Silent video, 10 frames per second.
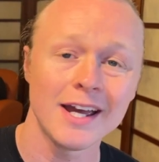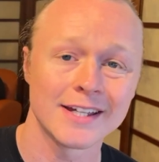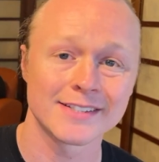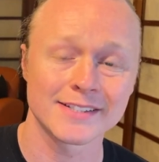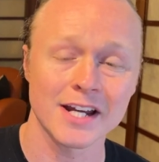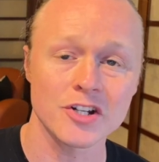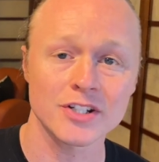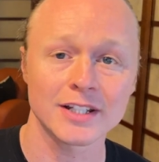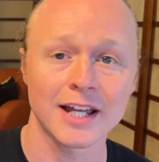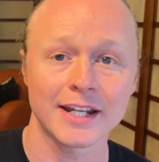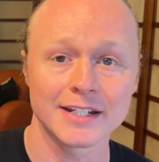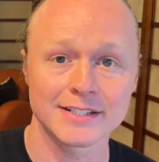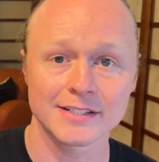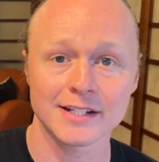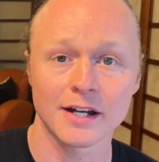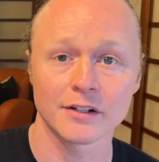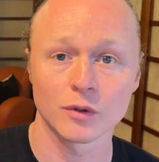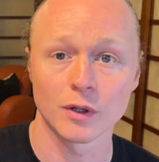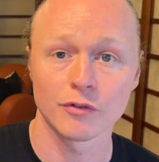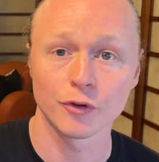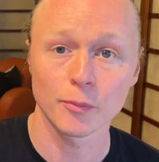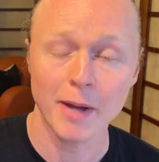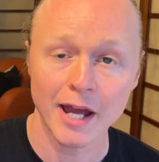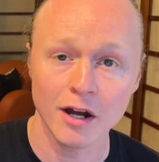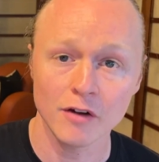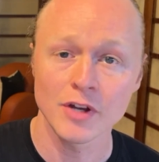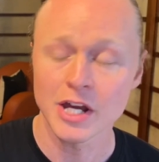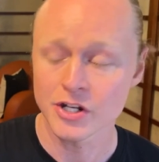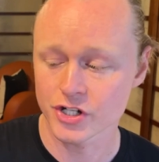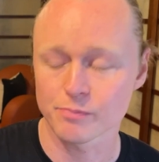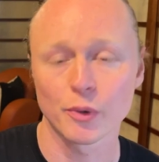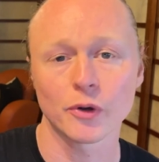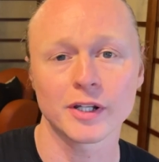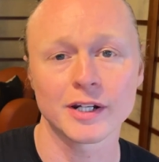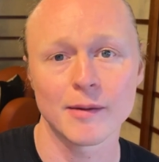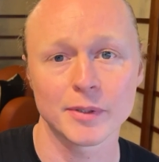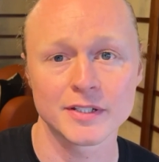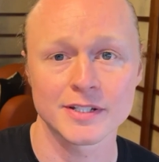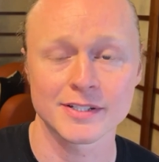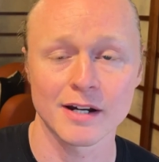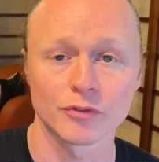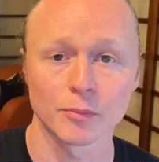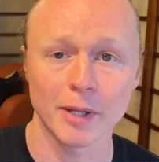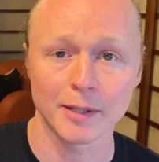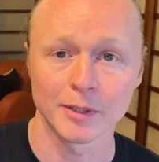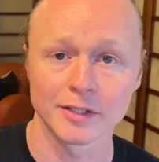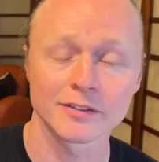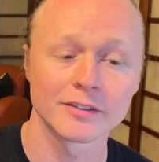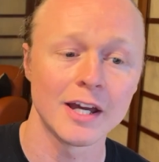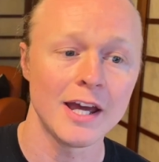It's essentially like a discounted or a full payoff, just broken up into several payments.